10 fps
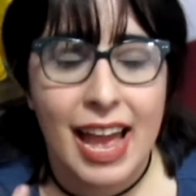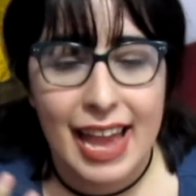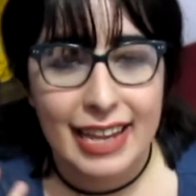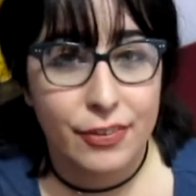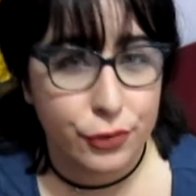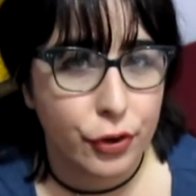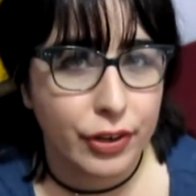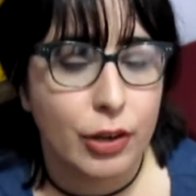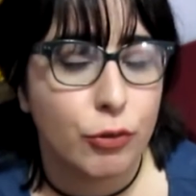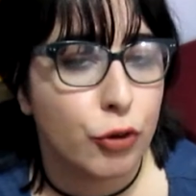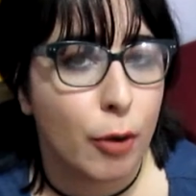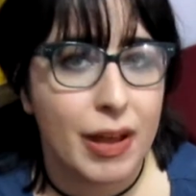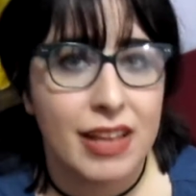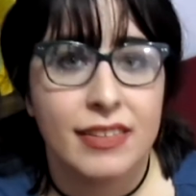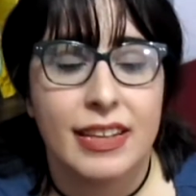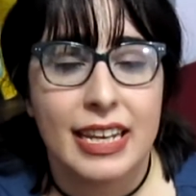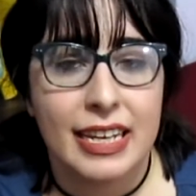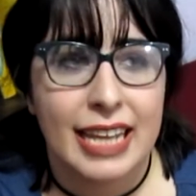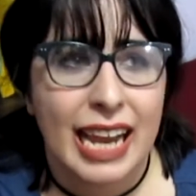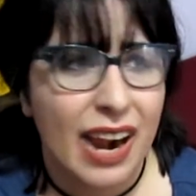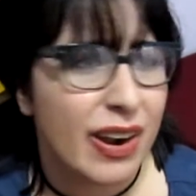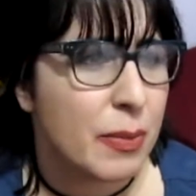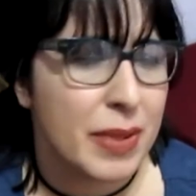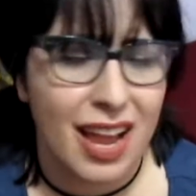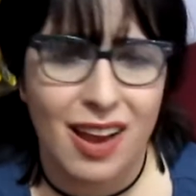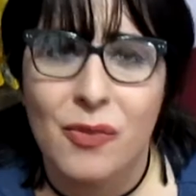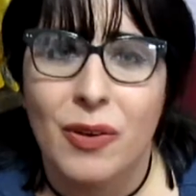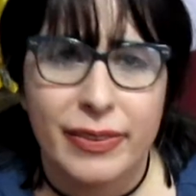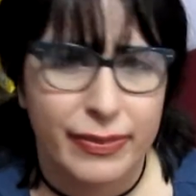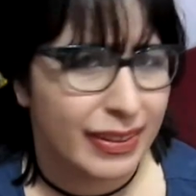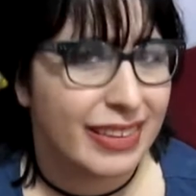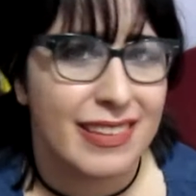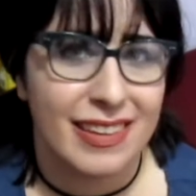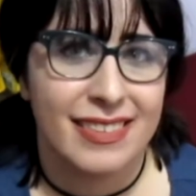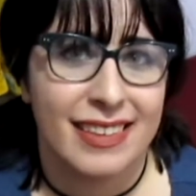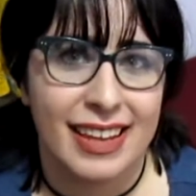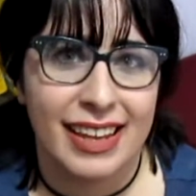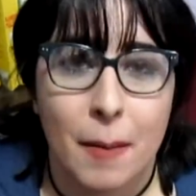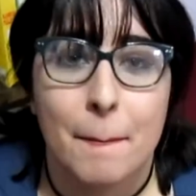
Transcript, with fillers: a historical romance in the Caribbean was fantastic.